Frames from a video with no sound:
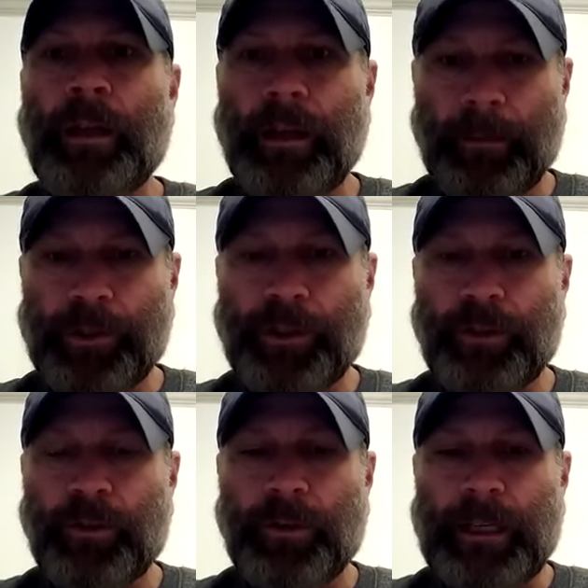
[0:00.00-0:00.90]
Number
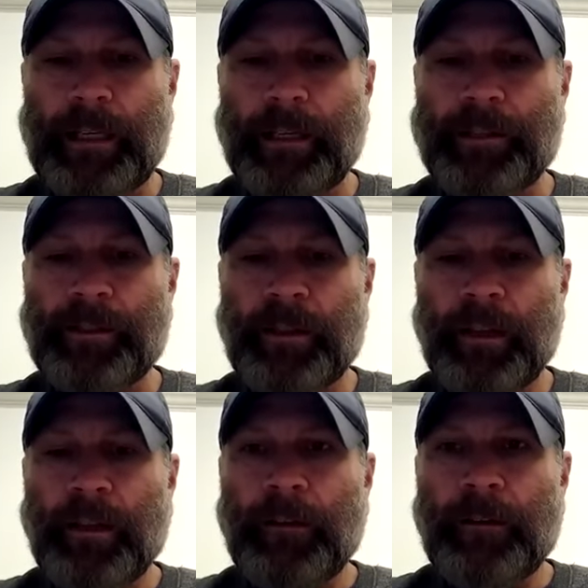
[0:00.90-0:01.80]
two is
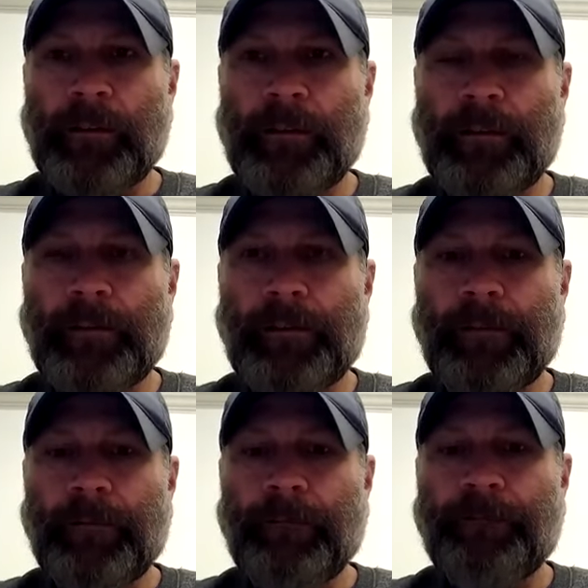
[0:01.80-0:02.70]

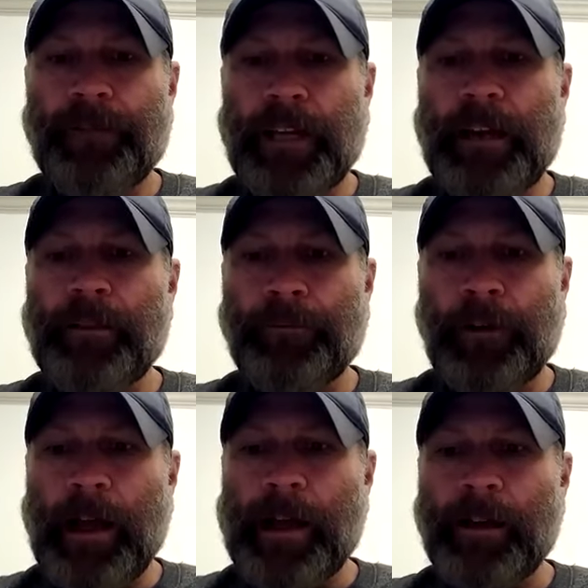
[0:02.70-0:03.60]
fill out the
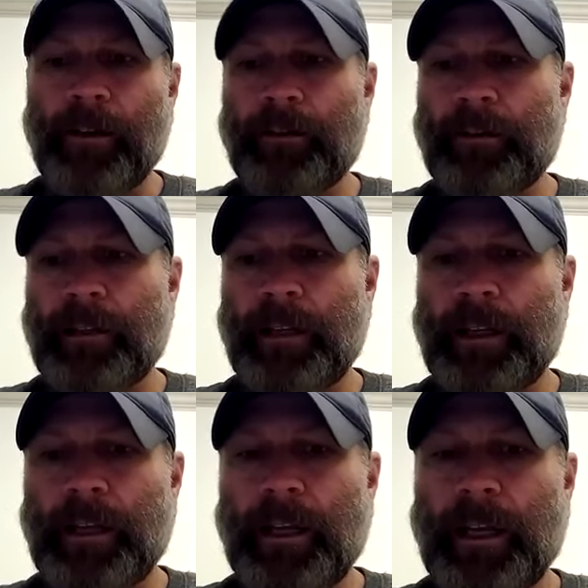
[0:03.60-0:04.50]
flyer
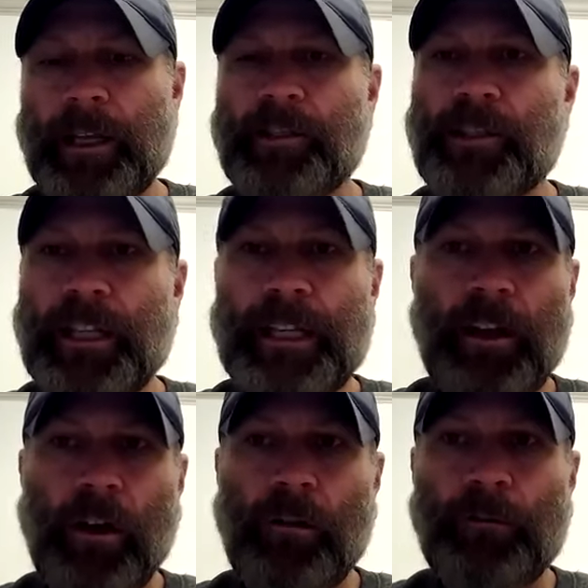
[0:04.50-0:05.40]
and send it
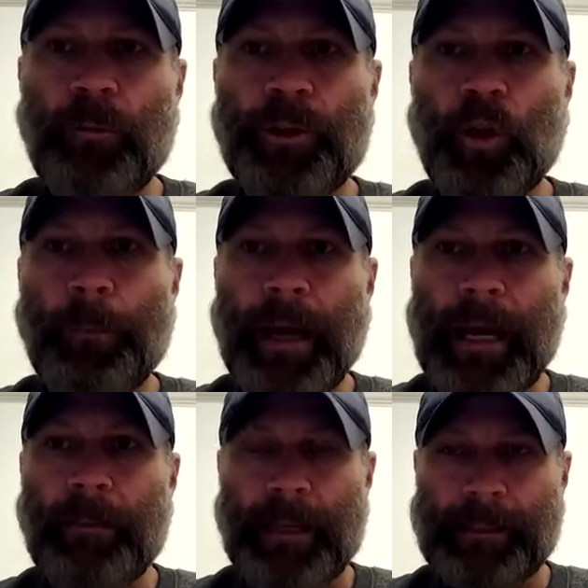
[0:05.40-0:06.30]
off with your
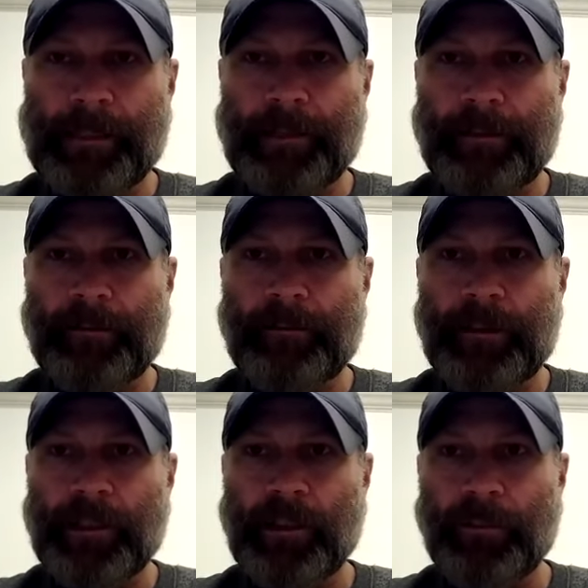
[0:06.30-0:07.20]
payment.
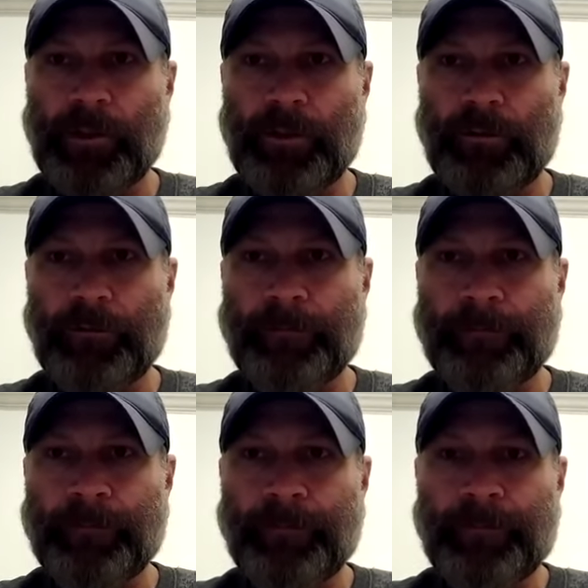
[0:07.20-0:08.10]
That's number two.
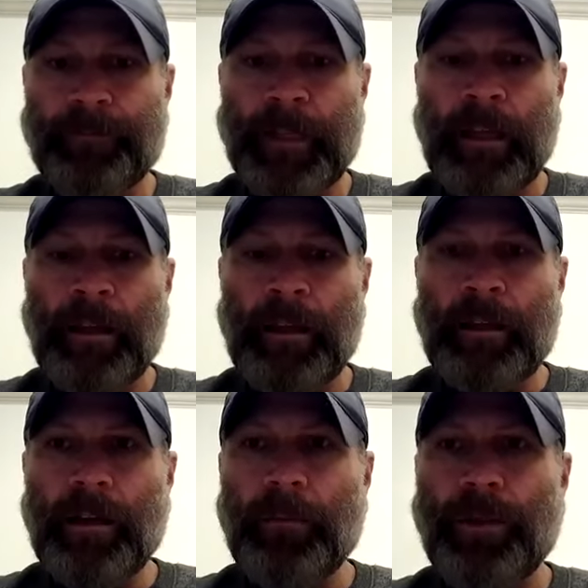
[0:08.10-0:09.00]

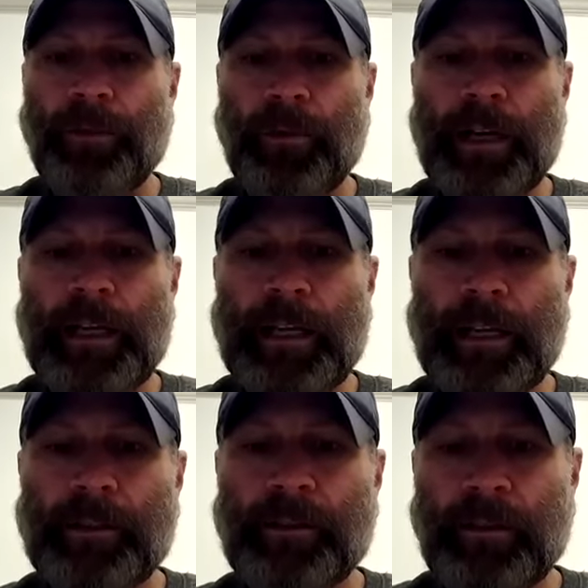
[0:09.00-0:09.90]
Number three
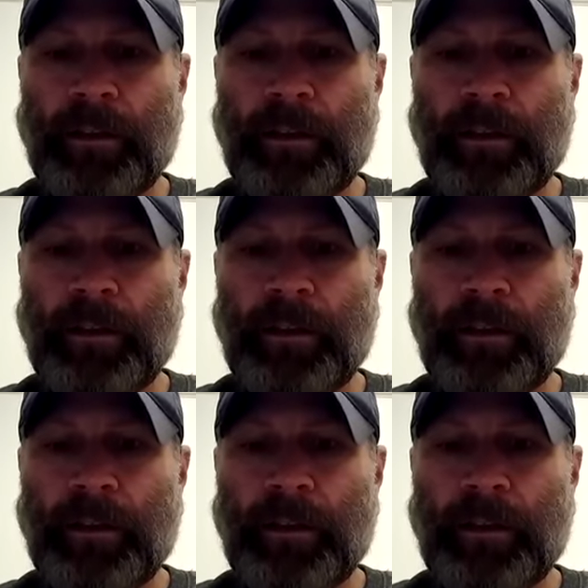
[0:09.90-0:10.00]
is